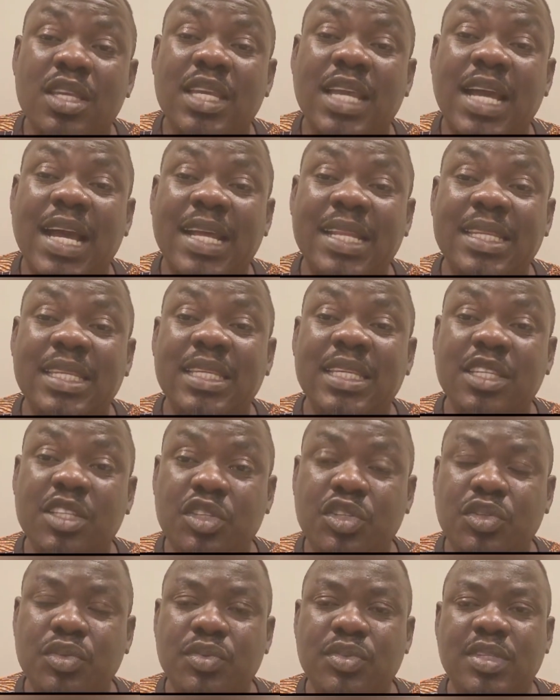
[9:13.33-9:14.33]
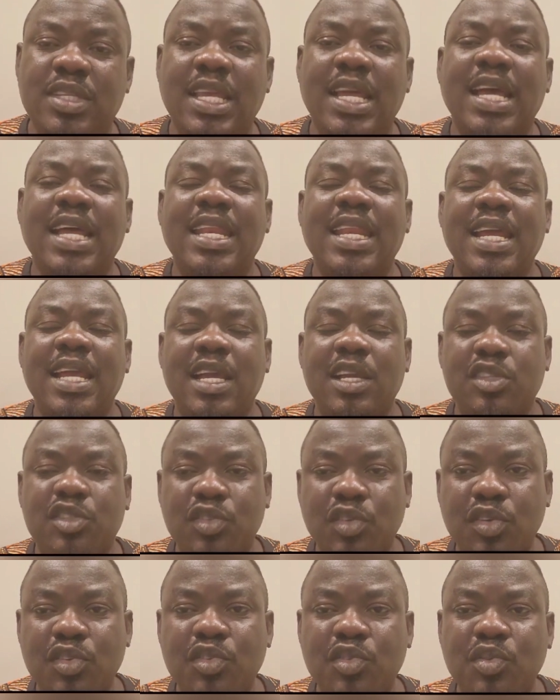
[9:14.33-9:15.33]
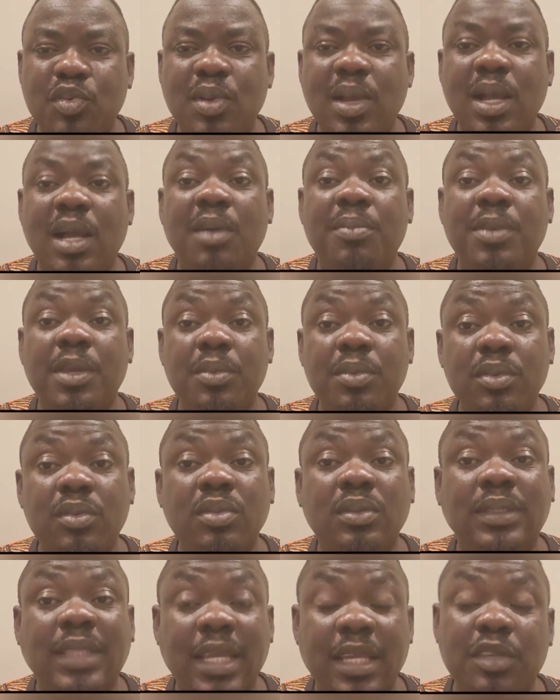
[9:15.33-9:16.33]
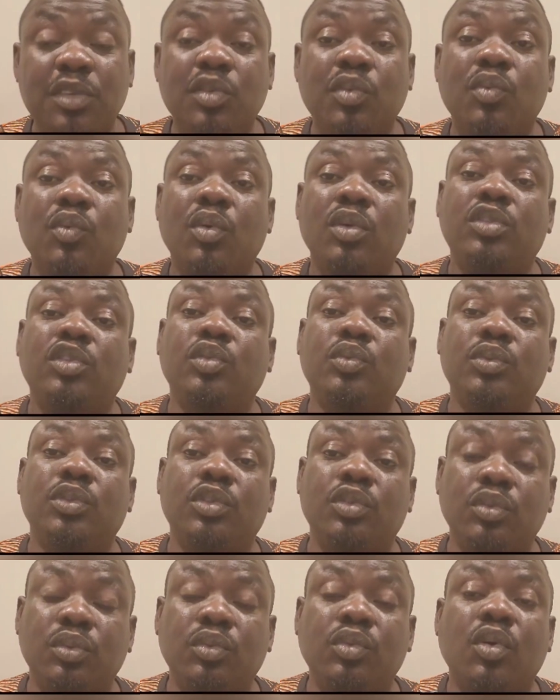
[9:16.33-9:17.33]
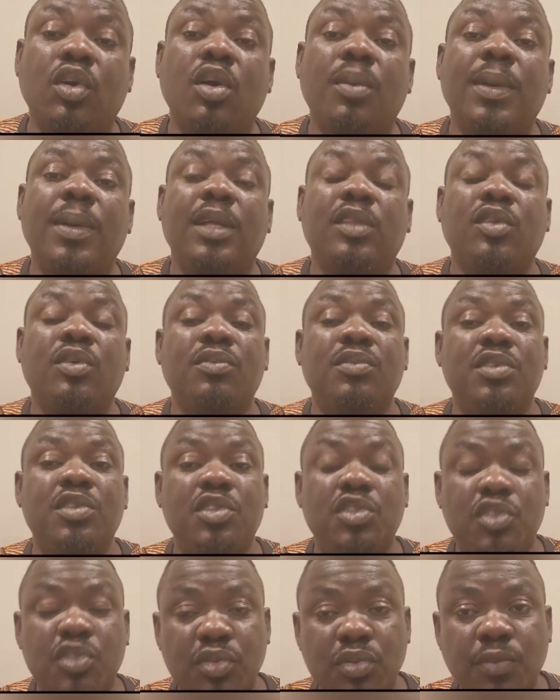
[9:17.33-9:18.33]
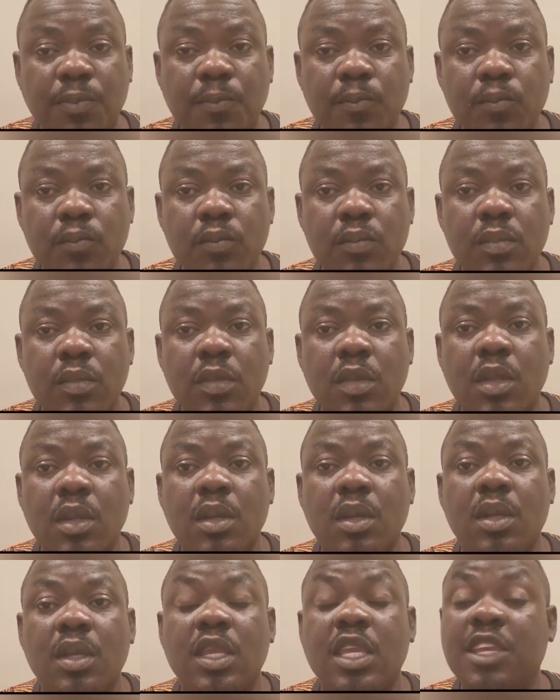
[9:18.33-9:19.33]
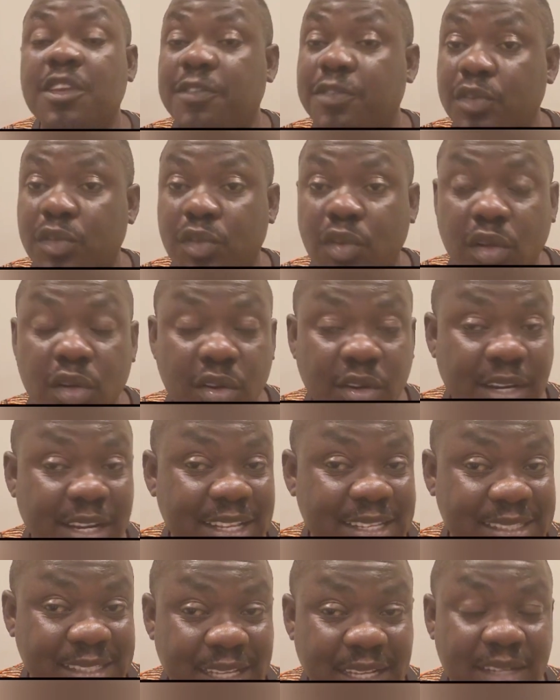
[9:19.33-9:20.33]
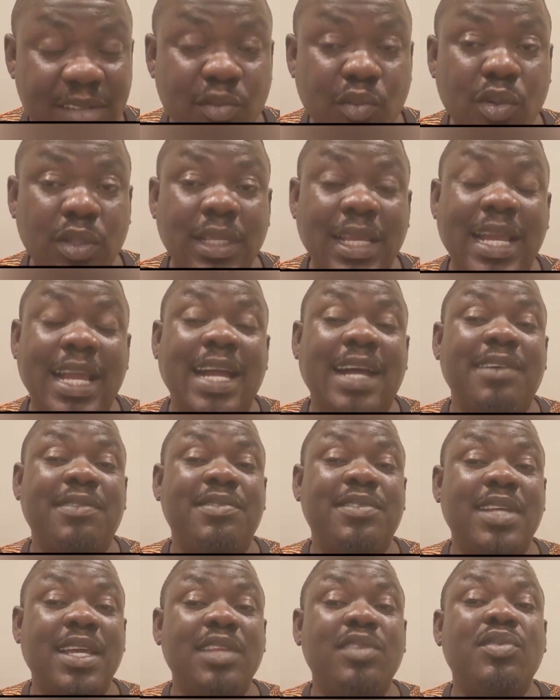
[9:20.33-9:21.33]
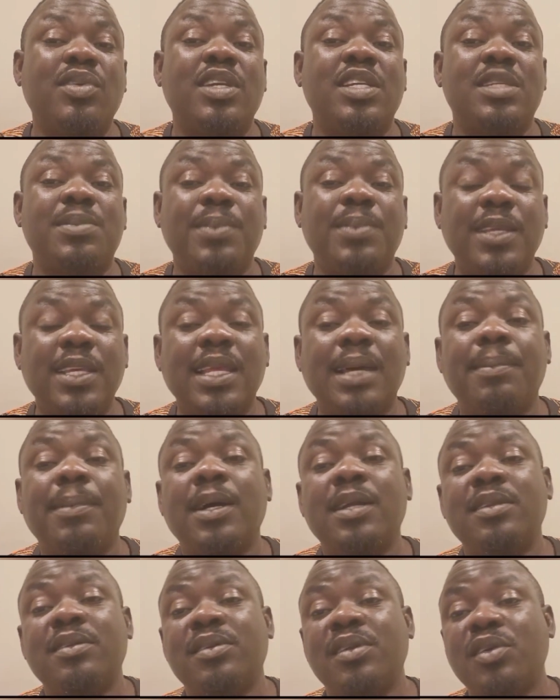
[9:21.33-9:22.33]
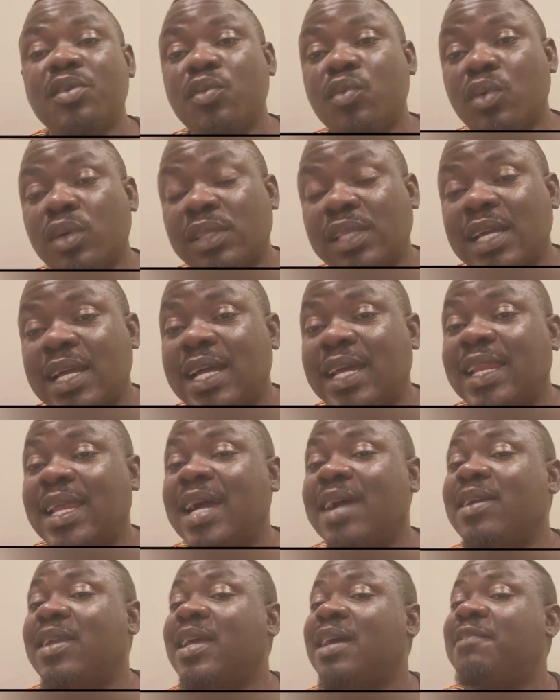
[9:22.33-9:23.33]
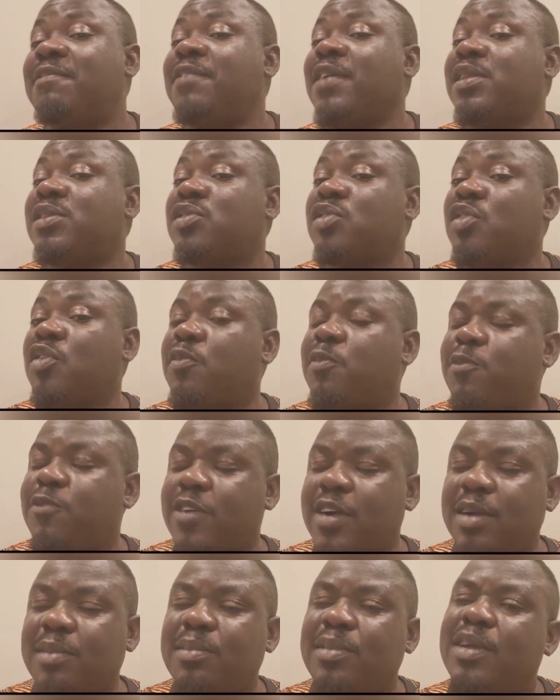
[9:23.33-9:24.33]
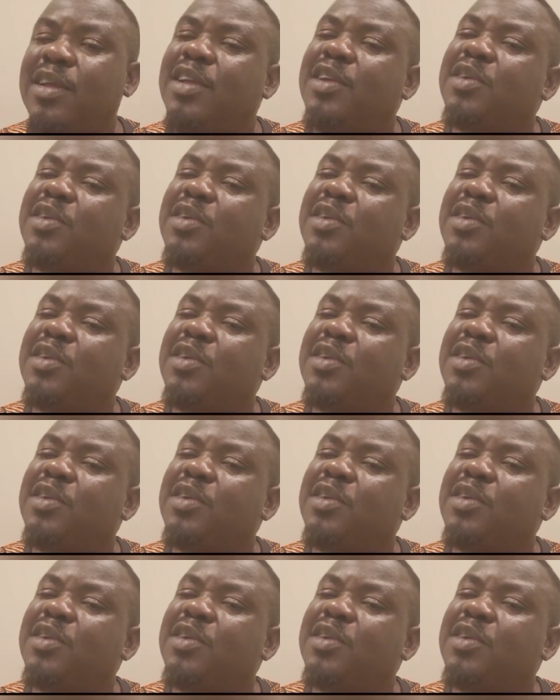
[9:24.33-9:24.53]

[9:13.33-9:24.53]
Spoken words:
are the issues. And I assure you, I'll be able to tell you what you will do to come out of the issue. If you don't understand what I have tried to explain about the rainwater and how it affects your farm,